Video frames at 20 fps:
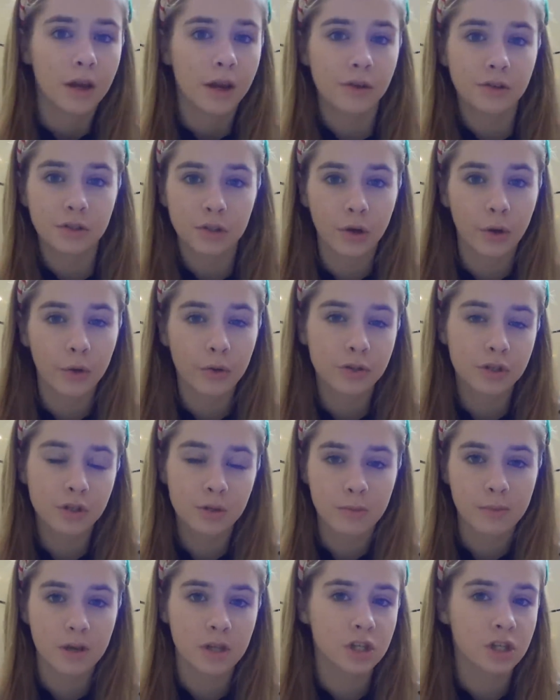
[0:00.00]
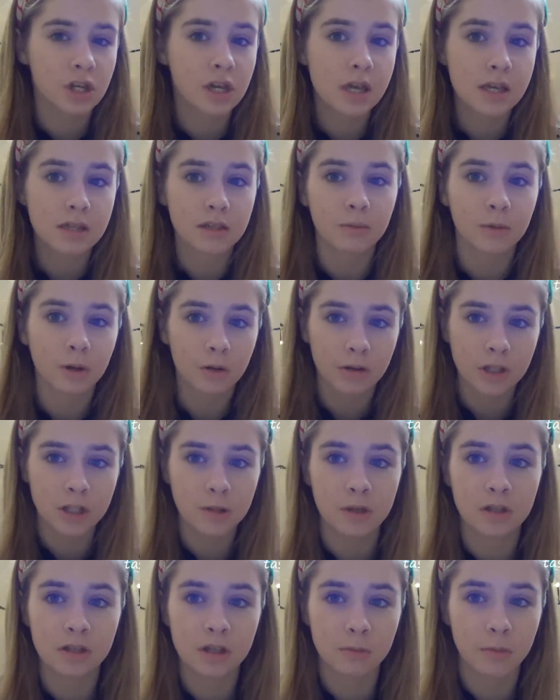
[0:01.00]
Now to contour my cheeks, I'm going
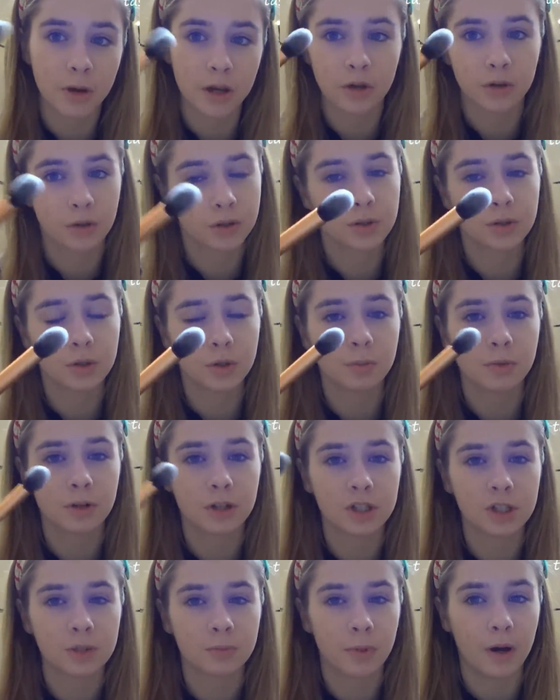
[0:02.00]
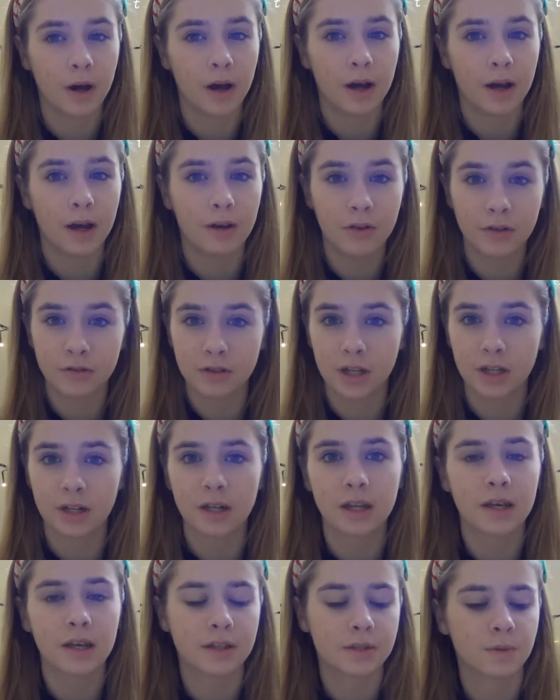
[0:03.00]
to be using my contour brush by Real
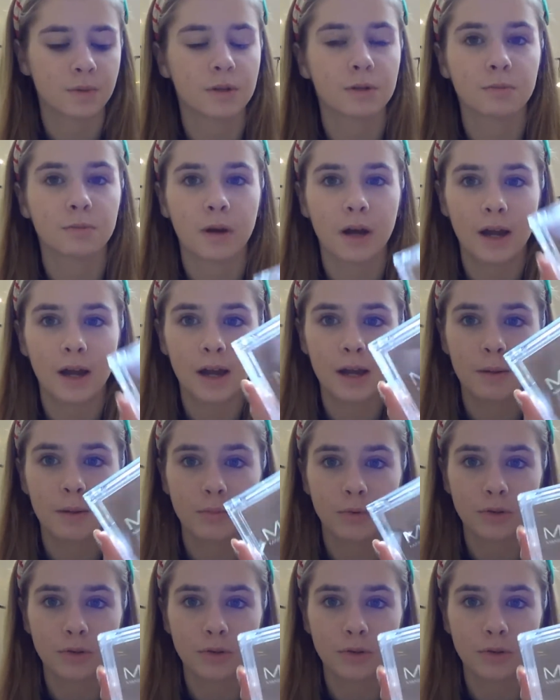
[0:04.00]
Techniques with my